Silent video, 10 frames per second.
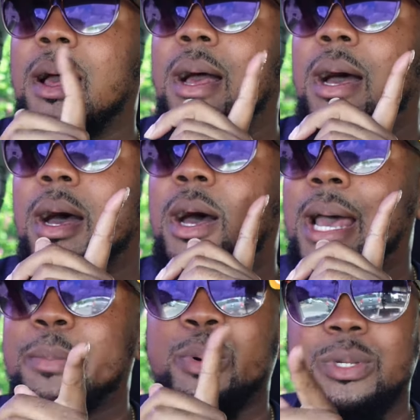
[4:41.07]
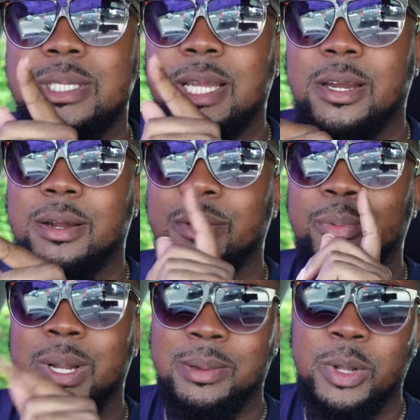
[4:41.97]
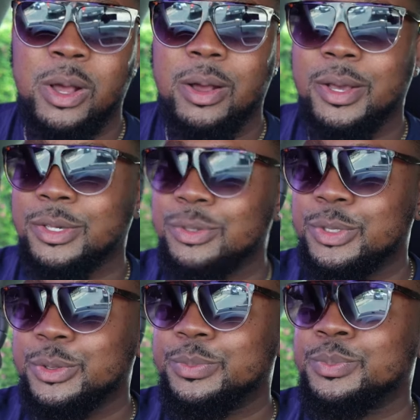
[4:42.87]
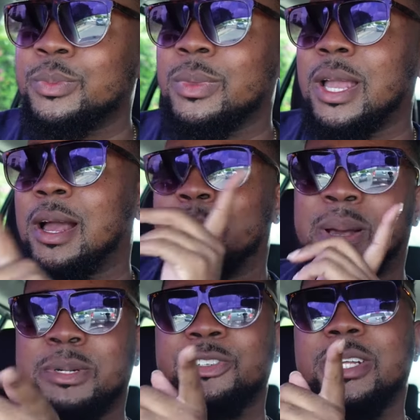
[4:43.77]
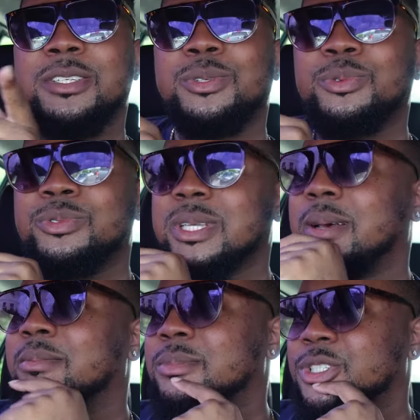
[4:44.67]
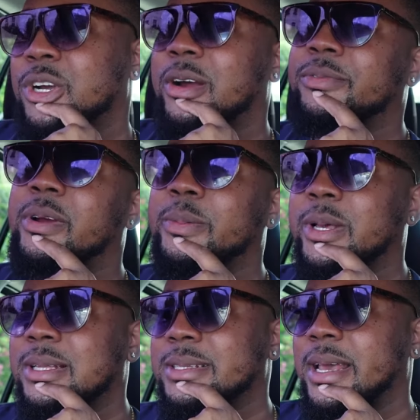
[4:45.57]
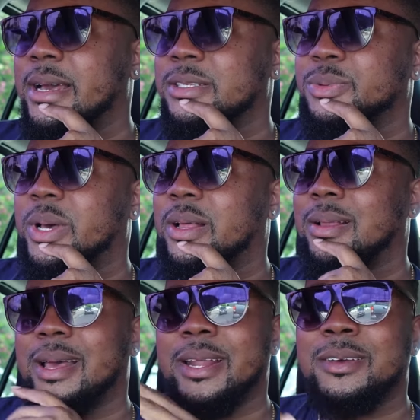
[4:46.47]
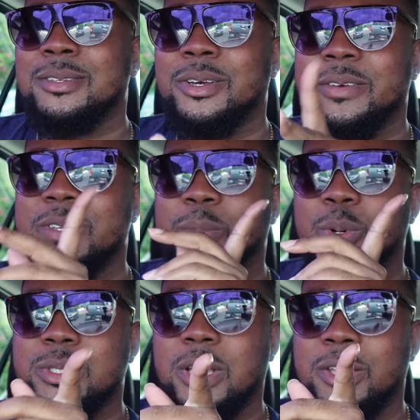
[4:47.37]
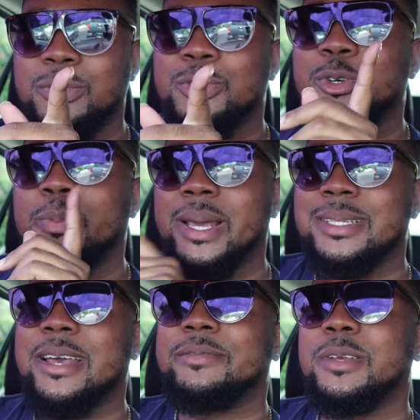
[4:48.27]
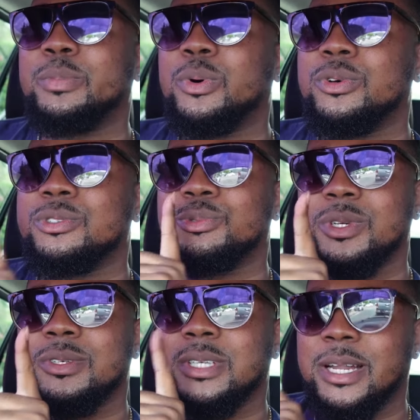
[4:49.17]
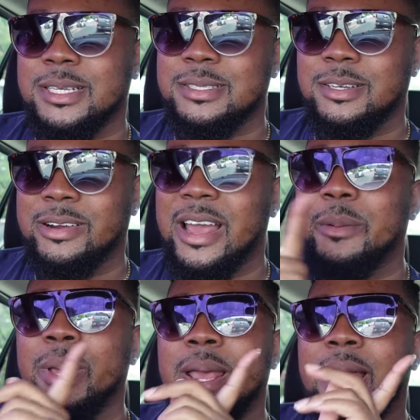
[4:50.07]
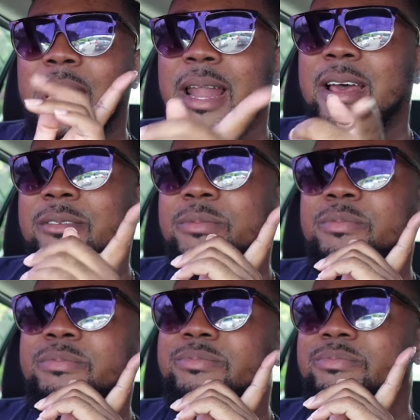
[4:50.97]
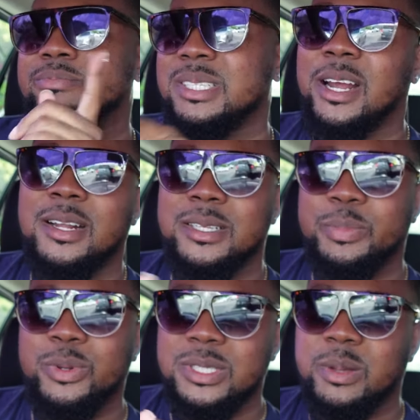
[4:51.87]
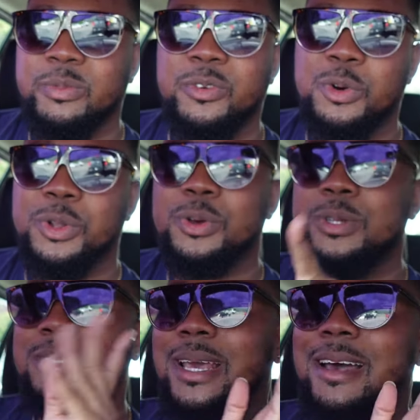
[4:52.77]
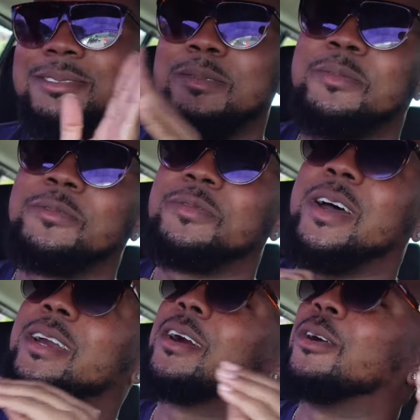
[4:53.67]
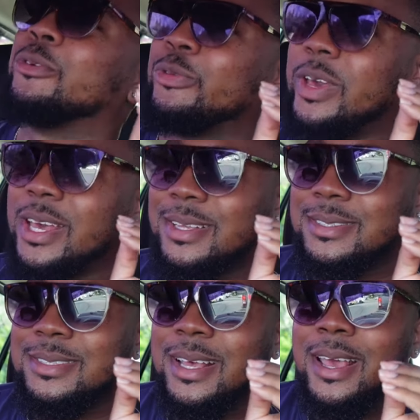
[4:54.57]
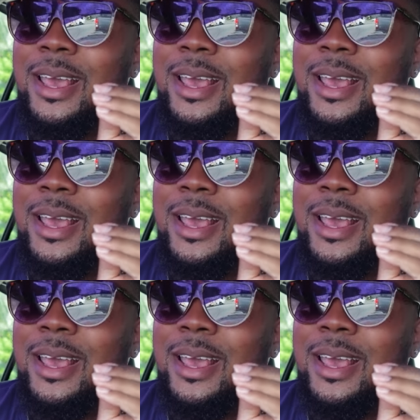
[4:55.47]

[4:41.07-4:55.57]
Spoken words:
I post there when I'm not on YouTube. I'm gonna try to do some short form content as well. I don't know if to post on YouTube, but I definitely post reels on Instagram, and I've started to post some photos. I have some fire outfits